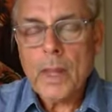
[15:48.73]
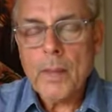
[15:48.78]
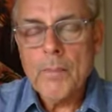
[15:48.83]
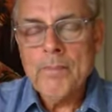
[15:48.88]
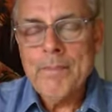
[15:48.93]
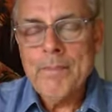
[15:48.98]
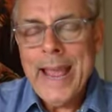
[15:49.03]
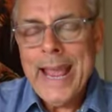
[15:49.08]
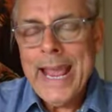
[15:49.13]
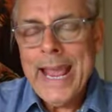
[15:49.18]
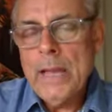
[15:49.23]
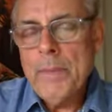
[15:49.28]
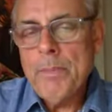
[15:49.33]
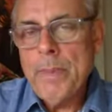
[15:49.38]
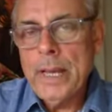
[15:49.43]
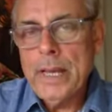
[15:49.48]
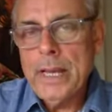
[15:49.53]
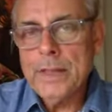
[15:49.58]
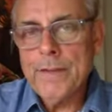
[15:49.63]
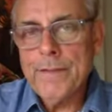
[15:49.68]

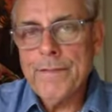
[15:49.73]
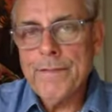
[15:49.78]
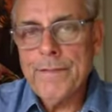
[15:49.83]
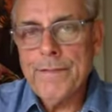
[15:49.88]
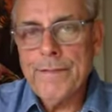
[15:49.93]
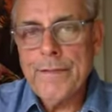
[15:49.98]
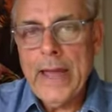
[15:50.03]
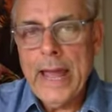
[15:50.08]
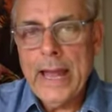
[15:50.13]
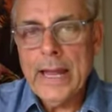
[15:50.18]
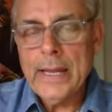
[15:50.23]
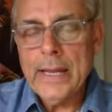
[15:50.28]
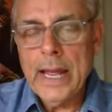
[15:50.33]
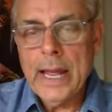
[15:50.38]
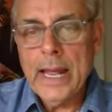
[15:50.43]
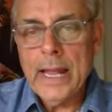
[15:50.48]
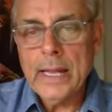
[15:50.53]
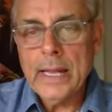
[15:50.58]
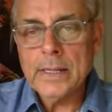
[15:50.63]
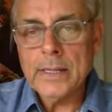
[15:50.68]
maybe the Fed
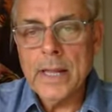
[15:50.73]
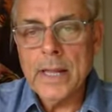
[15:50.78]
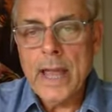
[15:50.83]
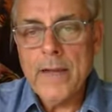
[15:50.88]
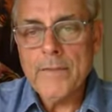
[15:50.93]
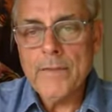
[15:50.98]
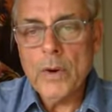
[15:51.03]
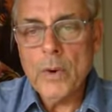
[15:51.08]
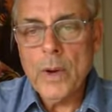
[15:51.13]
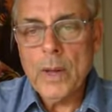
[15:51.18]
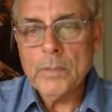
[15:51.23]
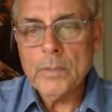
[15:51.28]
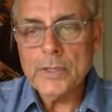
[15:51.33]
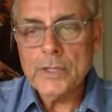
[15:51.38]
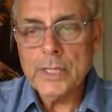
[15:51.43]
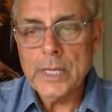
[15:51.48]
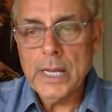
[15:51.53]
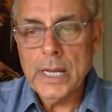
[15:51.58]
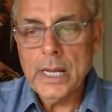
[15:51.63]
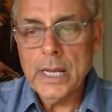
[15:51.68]
and the
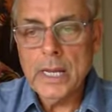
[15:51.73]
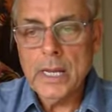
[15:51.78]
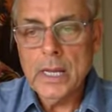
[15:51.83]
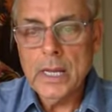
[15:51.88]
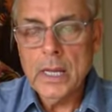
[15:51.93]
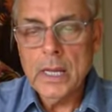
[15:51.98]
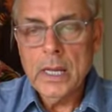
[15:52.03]
FOMC